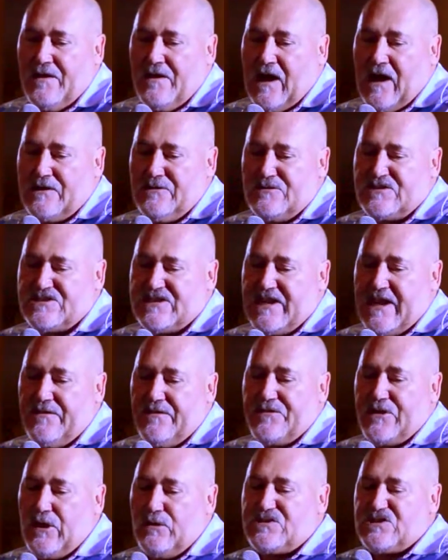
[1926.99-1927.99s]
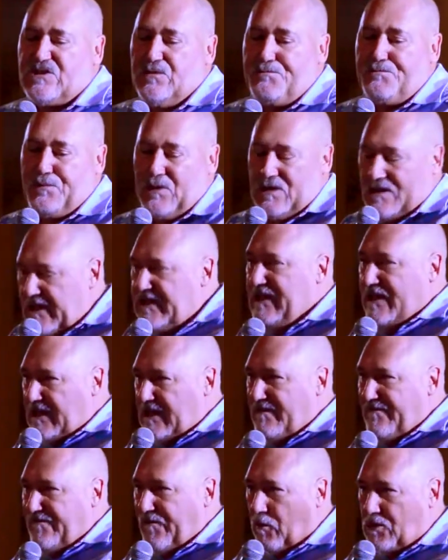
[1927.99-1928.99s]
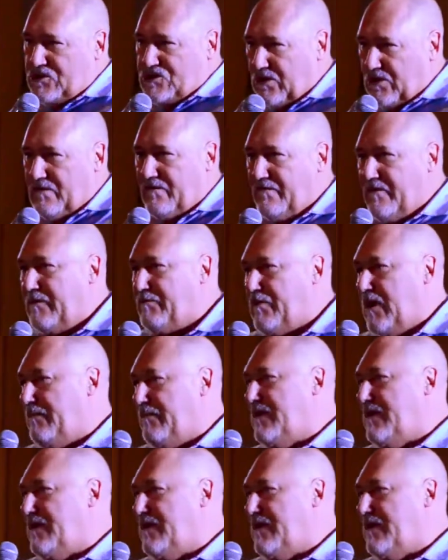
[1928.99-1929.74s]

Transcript: Understand those who believe are children of Abraham.